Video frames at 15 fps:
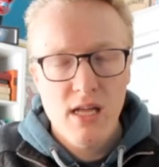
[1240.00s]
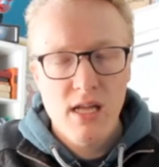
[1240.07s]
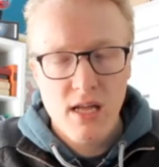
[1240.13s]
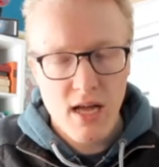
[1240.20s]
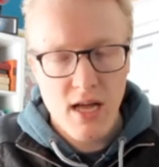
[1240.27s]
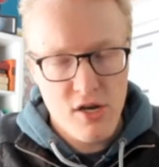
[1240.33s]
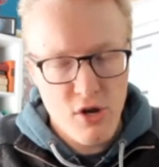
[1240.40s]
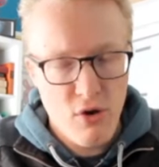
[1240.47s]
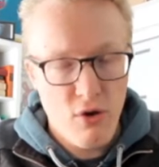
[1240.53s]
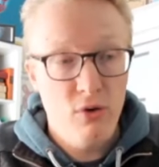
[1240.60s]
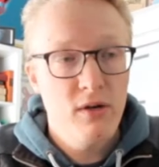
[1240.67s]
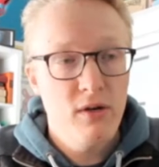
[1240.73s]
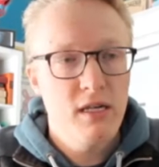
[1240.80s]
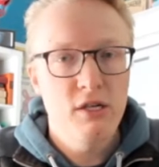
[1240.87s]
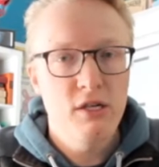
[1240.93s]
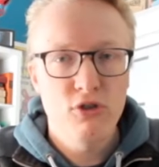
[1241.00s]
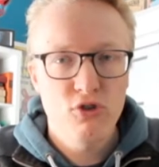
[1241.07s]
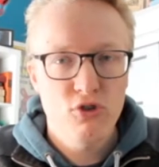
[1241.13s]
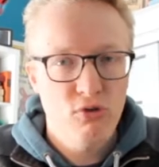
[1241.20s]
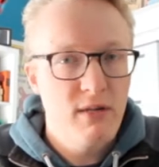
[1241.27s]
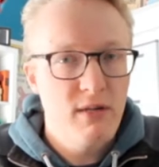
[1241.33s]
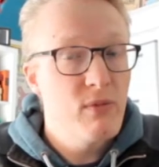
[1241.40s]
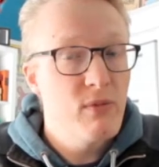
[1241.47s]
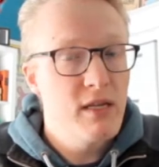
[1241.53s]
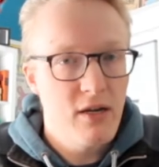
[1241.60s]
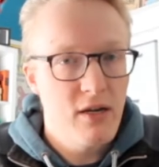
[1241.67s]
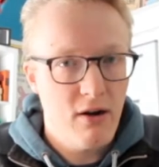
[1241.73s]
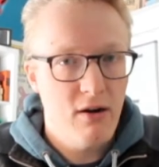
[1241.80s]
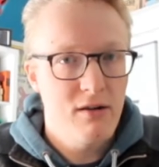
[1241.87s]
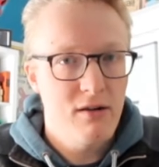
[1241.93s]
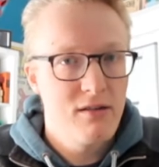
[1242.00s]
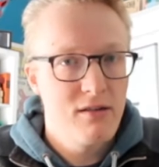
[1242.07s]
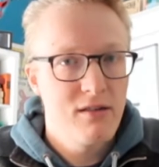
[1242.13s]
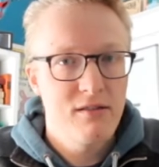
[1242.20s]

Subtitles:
I know, extremely hard